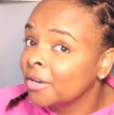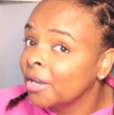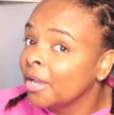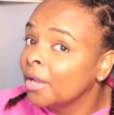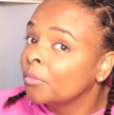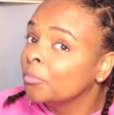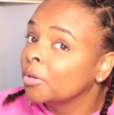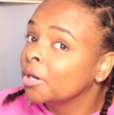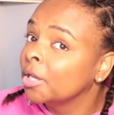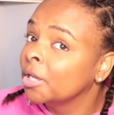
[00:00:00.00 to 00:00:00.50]
I
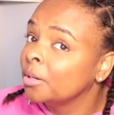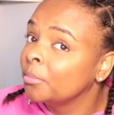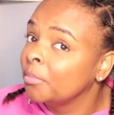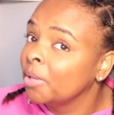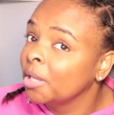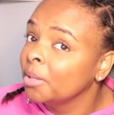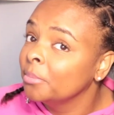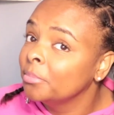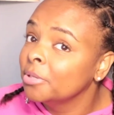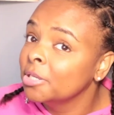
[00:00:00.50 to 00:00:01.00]
had went ahead and
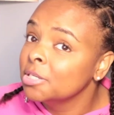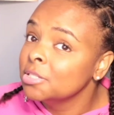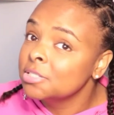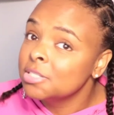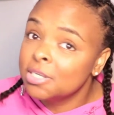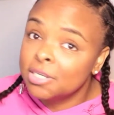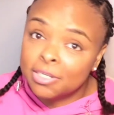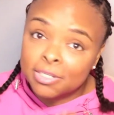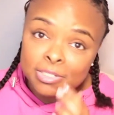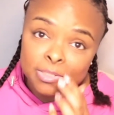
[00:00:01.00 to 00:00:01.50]
made
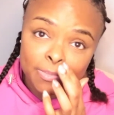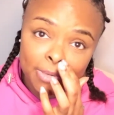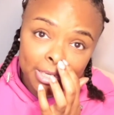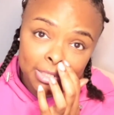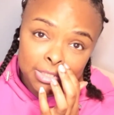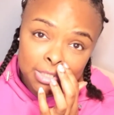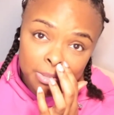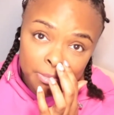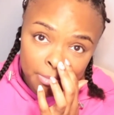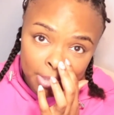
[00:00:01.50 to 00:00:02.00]
pigtails, but I
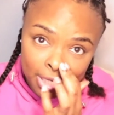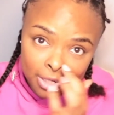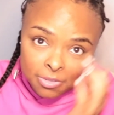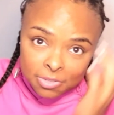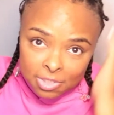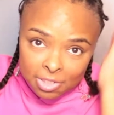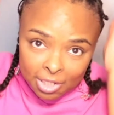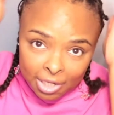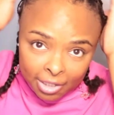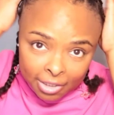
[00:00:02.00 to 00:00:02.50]
took them down
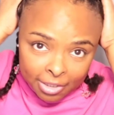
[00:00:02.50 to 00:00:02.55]
so that I